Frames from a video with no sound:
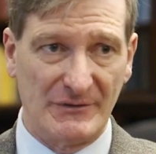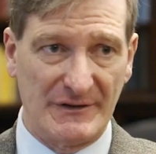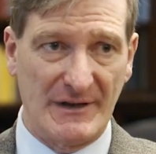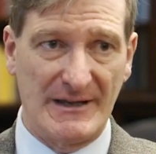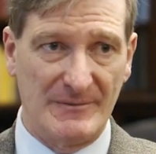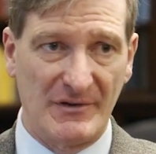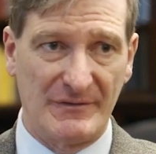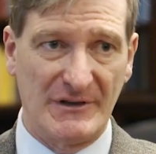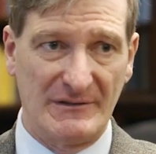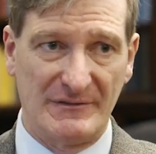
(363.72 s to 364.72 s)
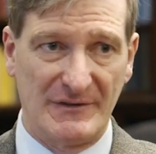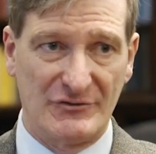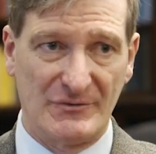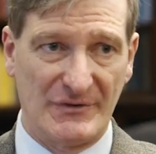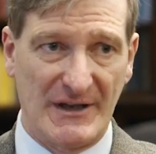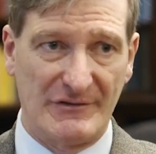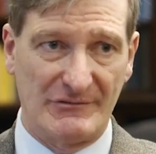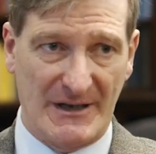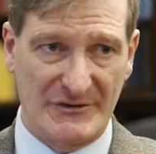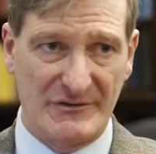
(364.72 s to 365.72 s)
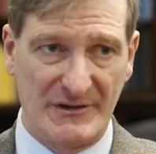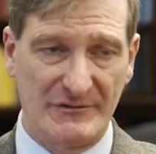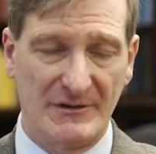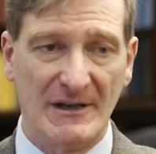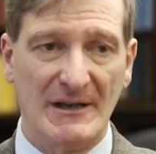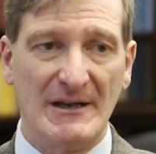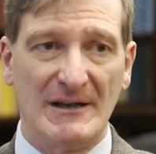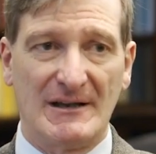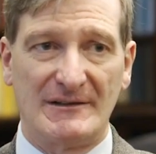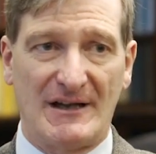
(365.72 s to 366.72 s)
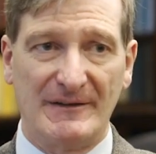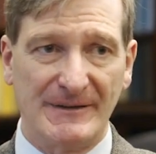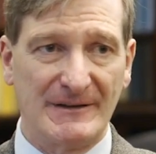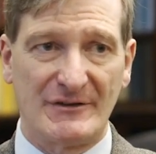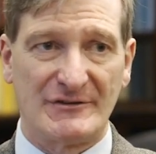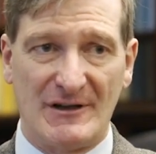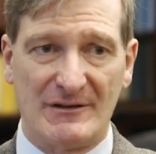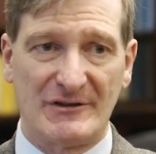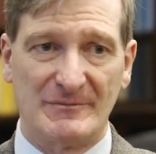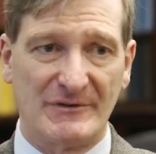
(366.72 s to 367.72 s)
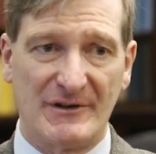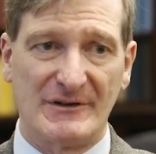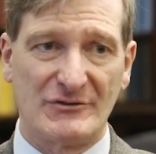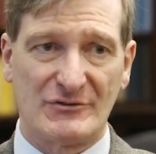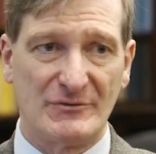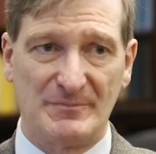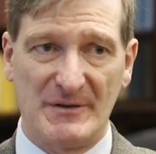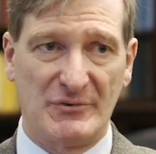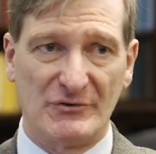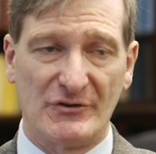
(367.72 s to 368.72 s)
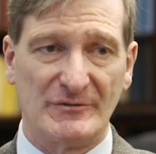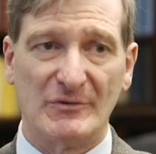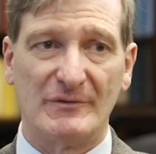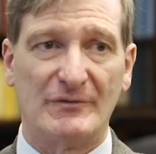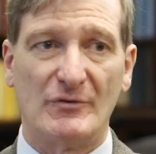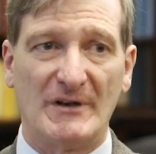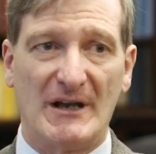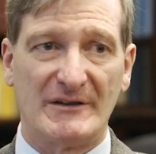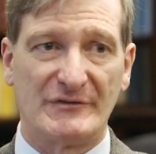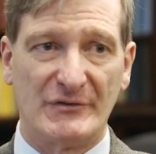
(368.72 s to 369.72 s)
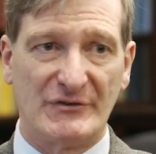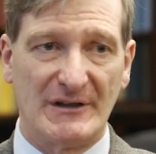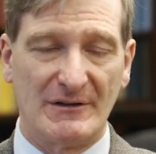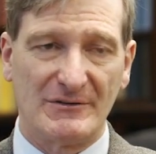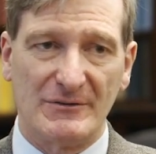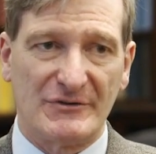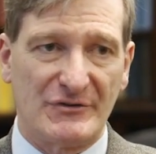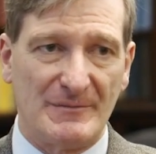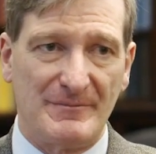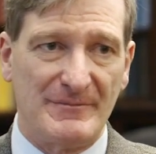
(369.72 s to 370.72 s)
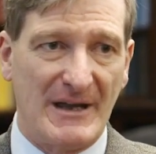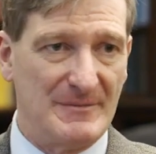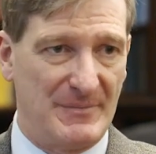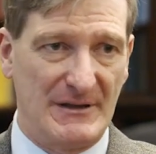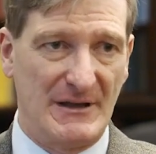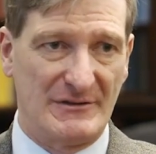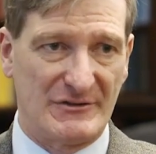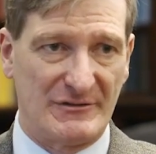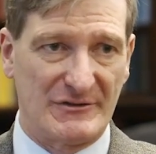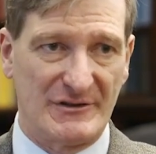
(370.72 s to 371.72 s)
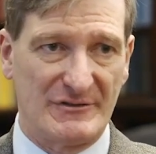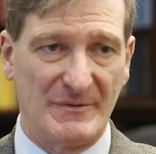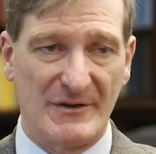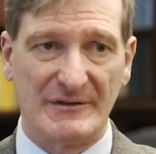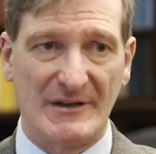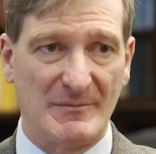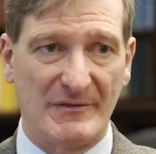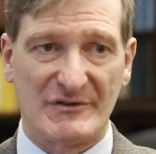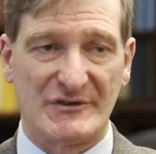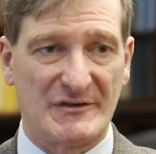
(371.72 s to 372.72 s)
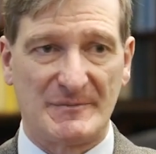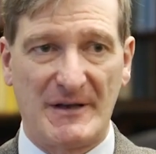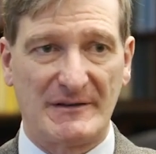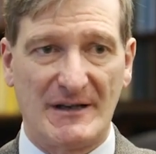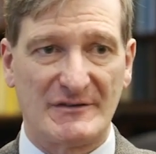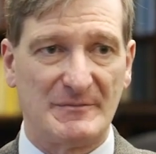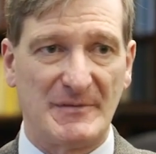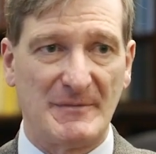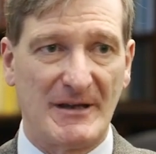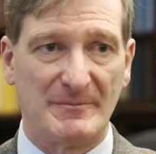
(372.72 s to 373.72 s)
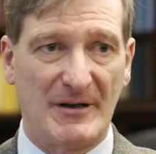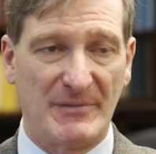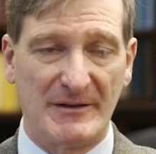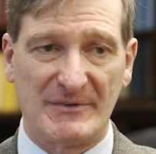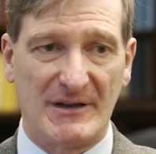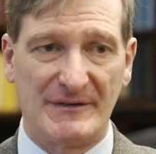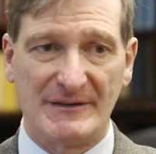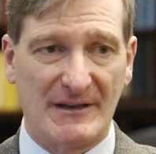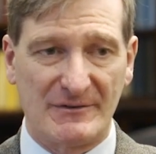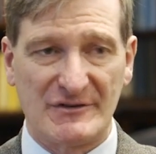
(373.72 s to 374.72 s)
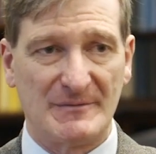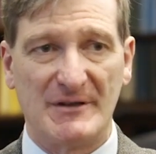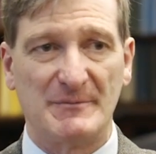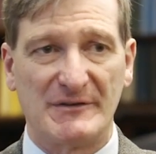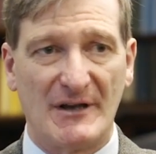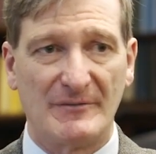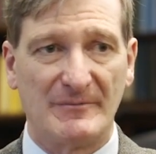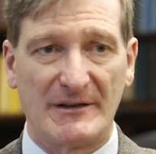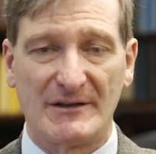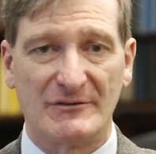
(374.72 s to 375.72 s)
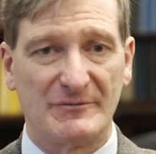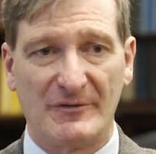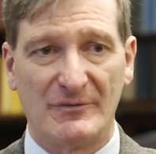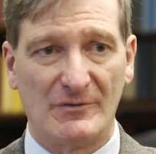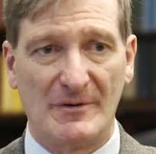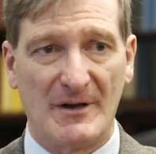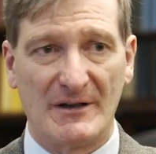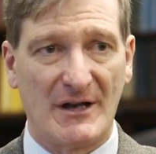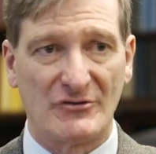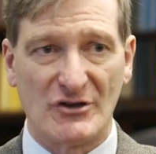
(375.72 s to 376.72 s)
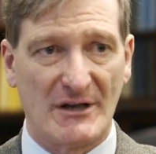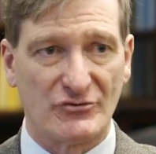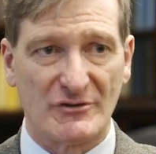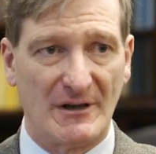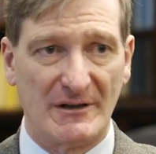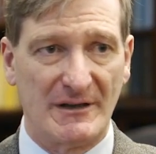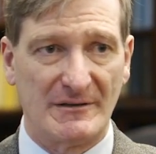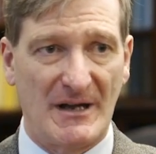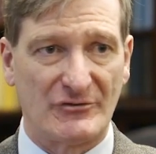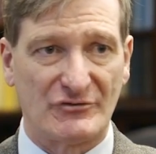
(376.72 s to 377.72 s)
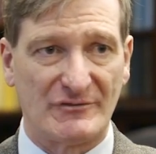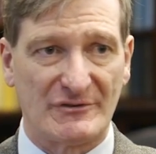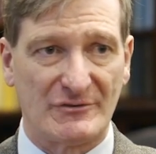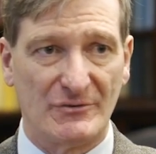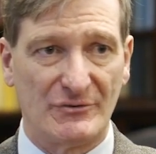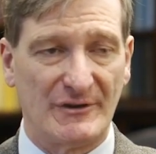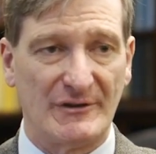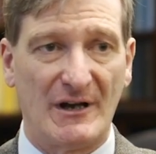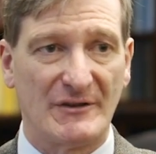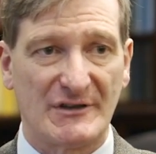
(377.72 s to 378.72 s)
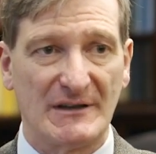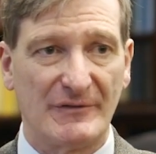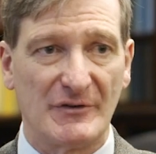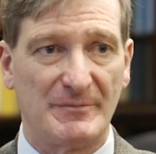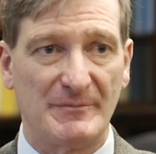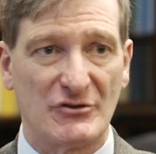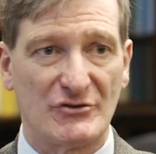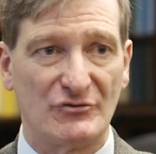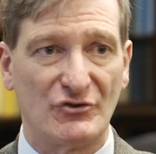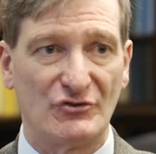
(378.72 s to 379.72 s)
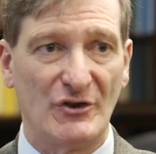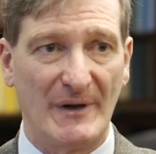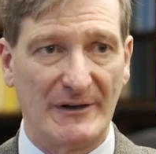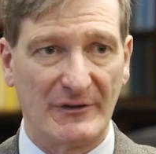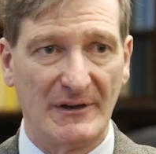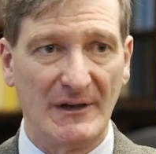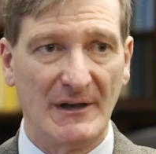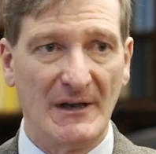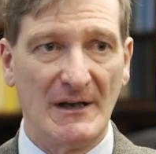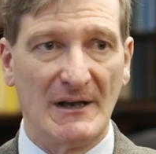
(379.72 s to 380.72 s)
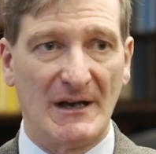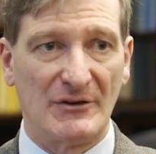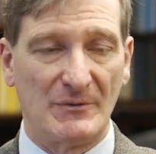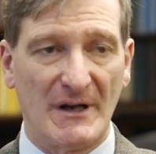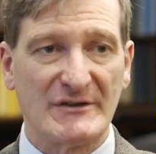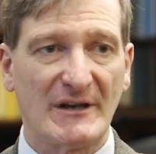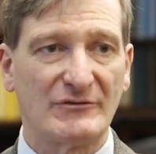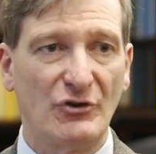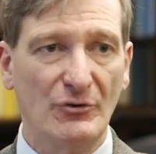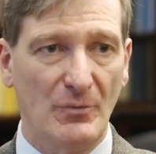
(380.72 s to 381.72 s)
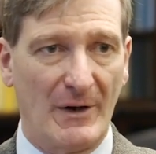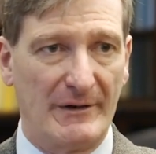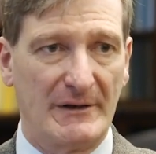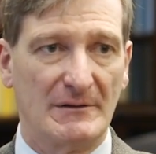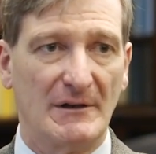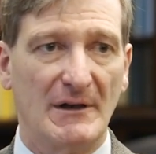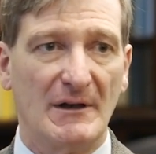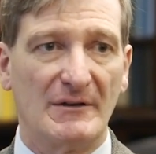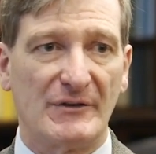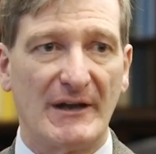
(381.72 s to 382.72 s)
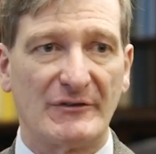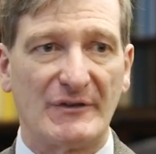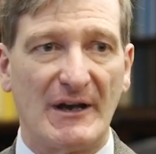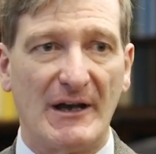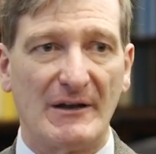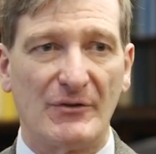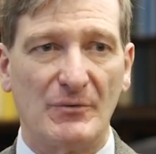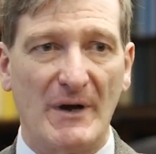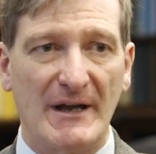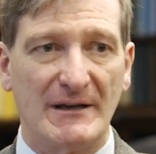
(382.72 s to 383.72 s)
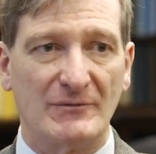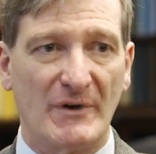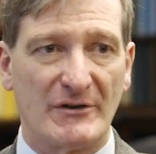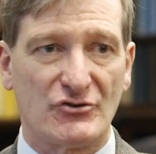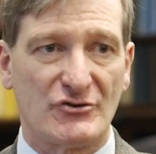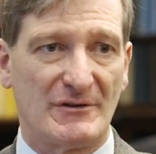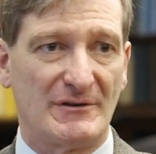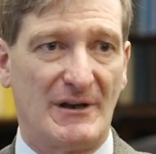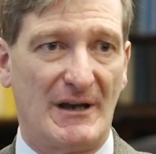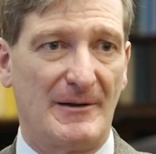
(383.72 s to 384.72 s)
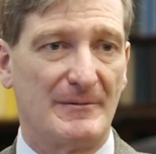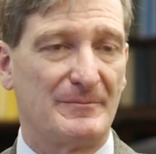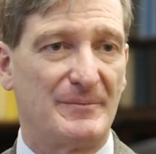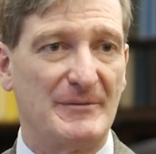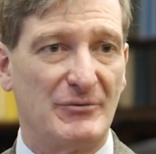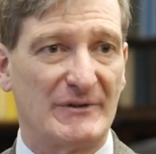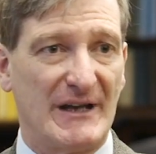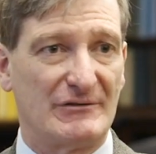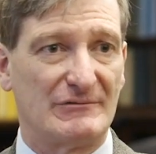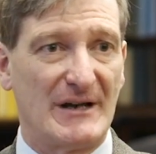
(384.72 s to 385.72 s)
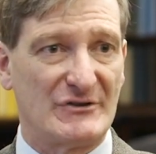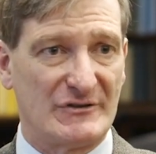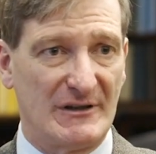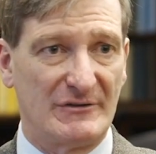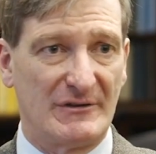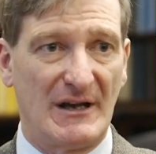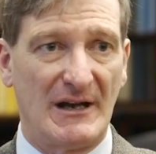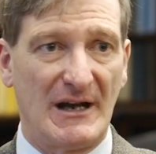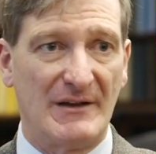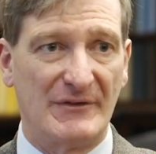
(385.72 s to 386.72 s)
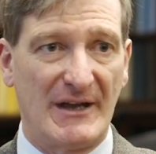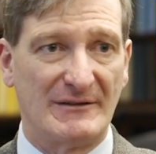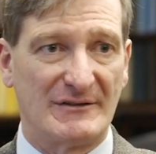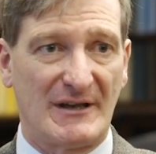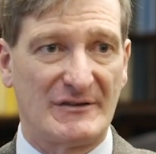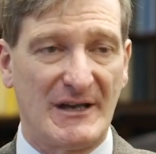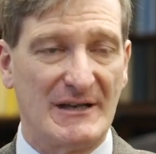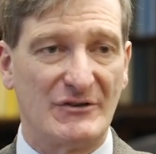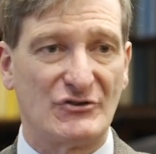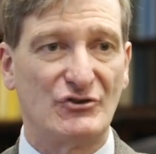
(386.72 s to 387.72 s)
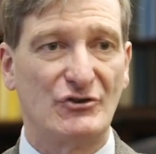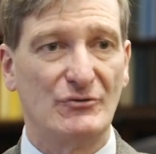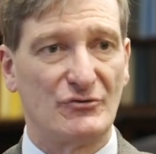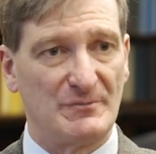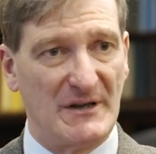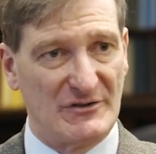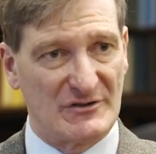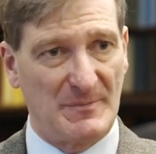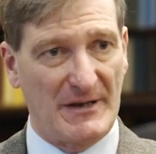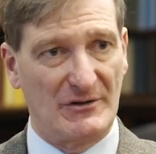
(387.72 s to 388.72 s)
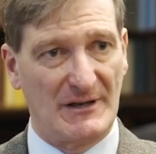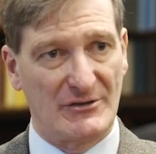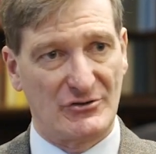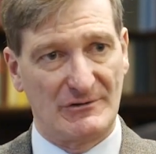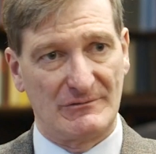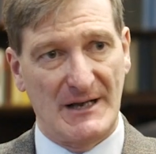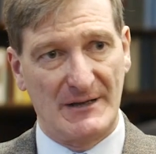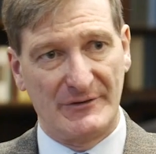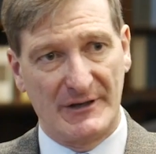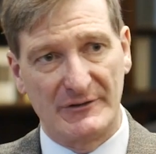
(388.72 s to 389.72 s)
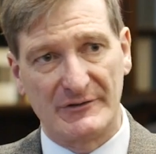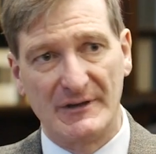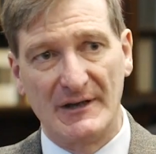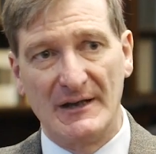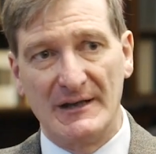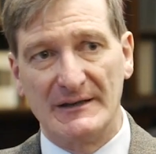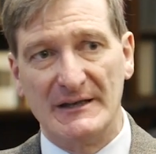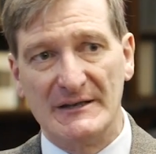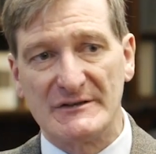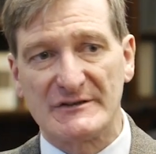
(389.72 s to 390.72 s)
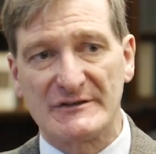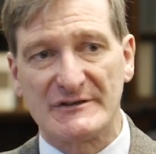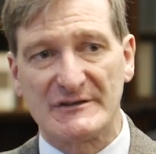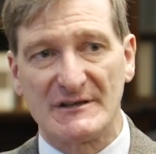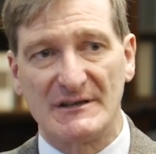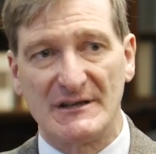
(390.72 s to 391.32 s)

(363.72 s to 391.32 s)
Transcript: the name of an individual they've arrested. And I think there's an argument that this could be put on a more formalised footing. Of course, there may be instances where the name of a suspect has to be made public, but I think that could simply be done by going before a judge in a magistrate's court and asking for the permission to do it. Otherwise, I do worry that the way in which people get arrested, and then, as I say, there's huge media speculation around it, is